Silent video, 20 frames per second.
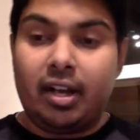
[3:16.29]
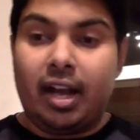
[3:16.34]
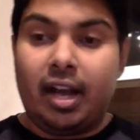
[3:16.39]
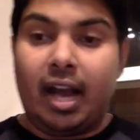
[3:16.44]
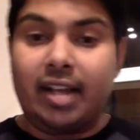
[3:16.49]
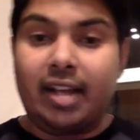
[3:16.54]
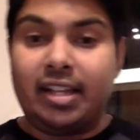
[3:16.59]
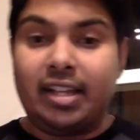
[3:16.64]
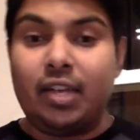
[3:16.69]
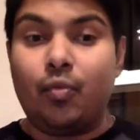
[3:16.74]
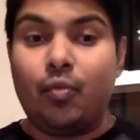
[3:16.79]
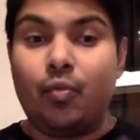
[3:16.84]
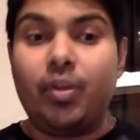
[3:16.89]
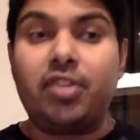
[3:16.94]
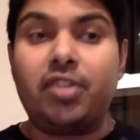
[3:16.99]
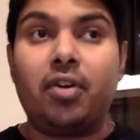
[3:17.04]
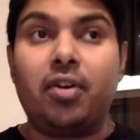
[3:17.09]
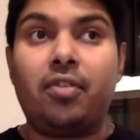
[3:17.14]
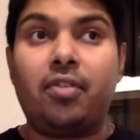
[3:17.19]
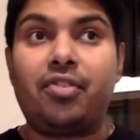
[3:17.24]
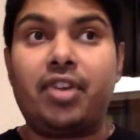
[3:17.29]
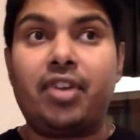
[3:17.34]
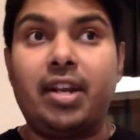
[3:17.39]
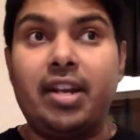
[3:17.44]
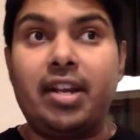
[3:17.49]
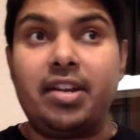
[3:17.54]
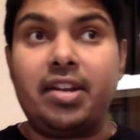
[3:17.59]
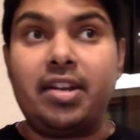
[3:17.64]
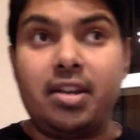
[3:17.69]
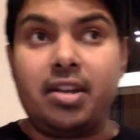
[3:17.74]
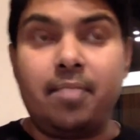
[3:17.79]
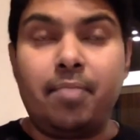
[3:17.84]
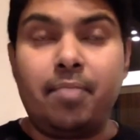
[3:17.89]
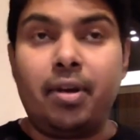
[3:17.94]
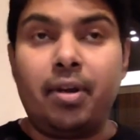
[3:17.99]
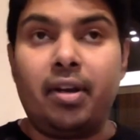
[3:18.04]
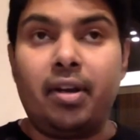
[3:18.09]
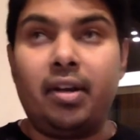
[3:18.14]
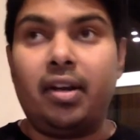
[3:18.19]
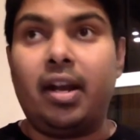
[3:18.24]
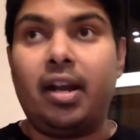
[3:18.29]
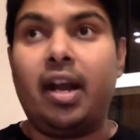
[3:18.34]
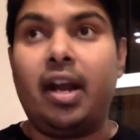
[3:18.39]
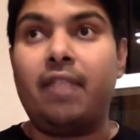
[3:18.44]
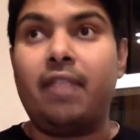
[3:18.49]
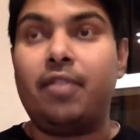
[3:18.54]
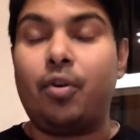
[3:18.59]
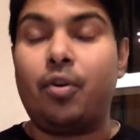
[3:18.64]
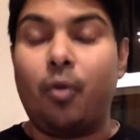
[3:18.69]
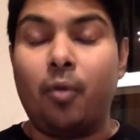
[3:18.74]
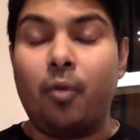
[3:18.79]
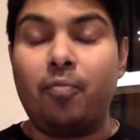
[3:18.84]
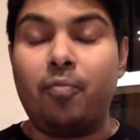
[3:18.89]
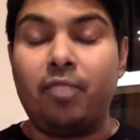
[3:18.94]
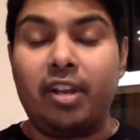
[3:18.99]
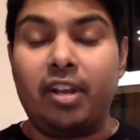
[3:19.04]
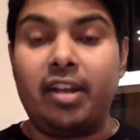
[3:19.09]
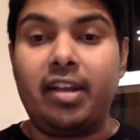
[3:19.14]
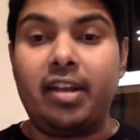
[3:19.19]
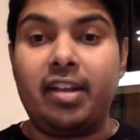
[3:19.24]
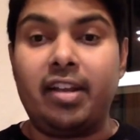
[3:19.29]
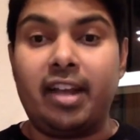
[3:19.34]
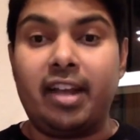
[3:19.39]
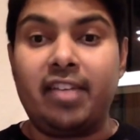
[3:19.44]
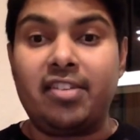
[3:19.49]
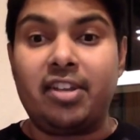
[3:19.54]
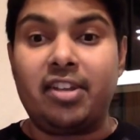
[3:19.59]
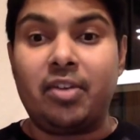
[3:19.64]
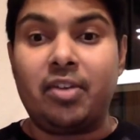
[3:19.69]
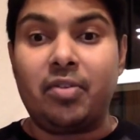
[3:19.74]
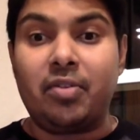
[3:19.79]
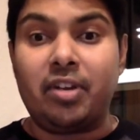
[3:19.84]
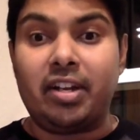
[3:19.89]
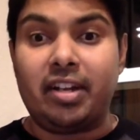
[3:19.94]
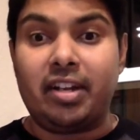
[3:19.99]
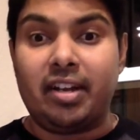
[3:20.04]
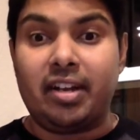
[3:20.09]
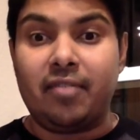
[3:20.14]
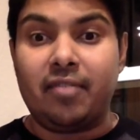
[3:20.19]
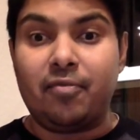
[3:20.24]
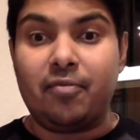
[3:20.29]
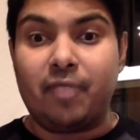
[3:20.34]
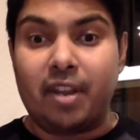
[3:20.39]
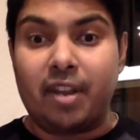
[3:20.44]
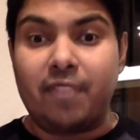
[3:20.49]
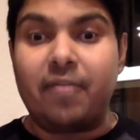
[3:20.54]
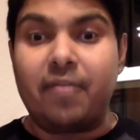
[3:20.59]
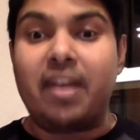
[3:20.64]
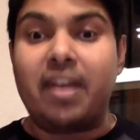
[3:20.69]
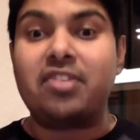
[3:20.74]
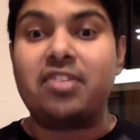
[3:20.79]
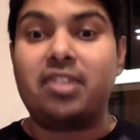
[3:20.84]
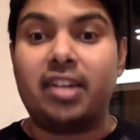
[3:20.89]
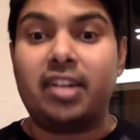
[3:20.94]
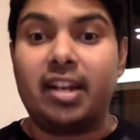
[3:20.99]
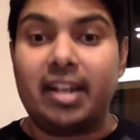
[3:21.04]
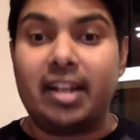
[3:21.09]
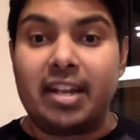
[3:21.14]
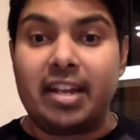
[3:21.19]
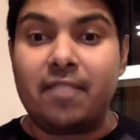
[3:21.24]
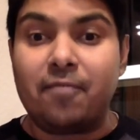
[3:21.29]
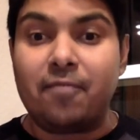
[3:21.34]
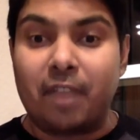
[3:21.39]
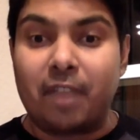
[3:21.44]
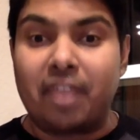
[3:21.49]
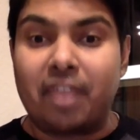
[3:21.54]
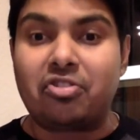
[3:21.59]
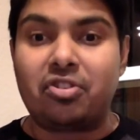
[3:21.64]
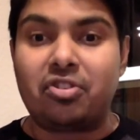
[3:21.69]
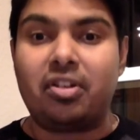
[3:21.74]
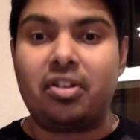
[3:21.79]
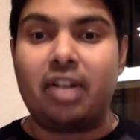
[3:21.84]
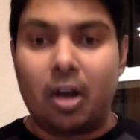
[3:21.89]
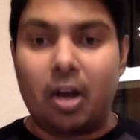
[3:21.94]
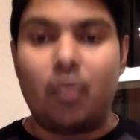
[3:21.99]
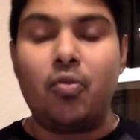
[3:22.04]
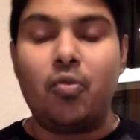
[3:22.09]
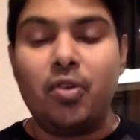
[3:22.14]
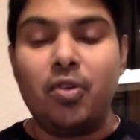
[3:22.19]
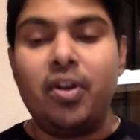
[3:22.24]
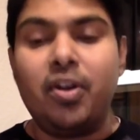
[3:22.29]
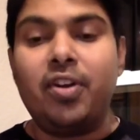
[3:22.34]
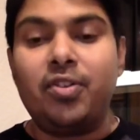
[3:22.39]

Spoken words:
I think we thought really deep and we're hopefully execute it in a very fast and a lean fashion now